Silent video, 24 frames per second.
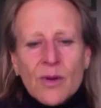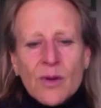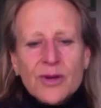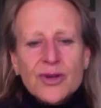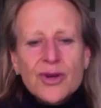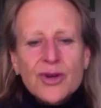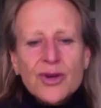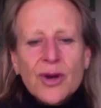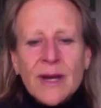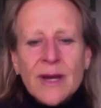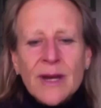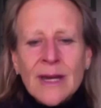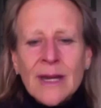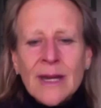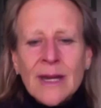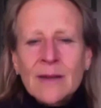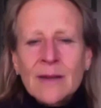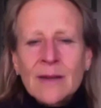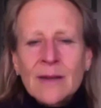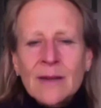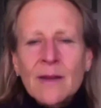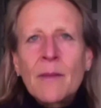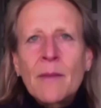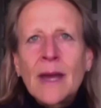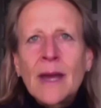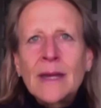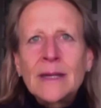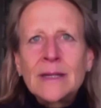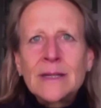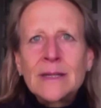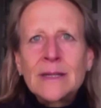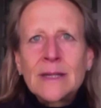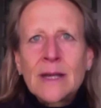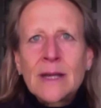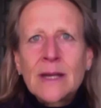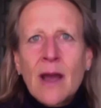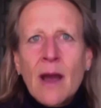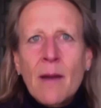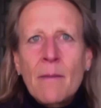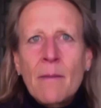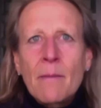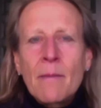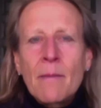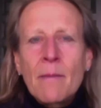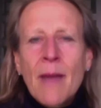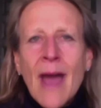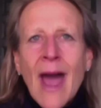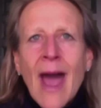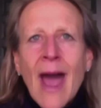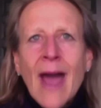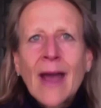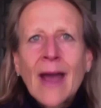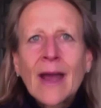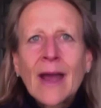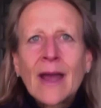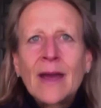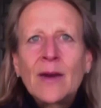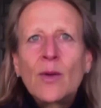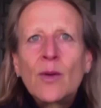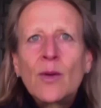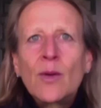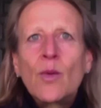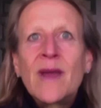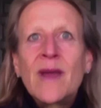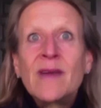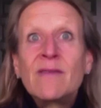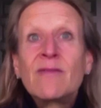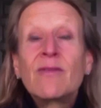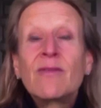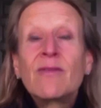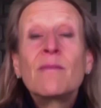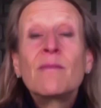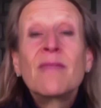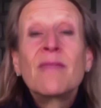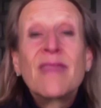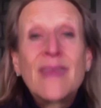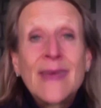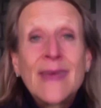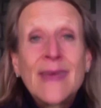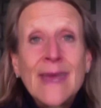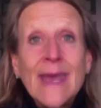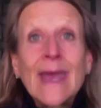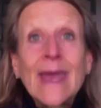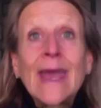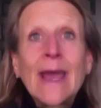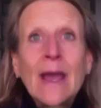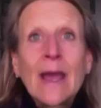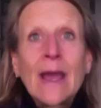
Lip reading: training the mind to come back and away from thinking.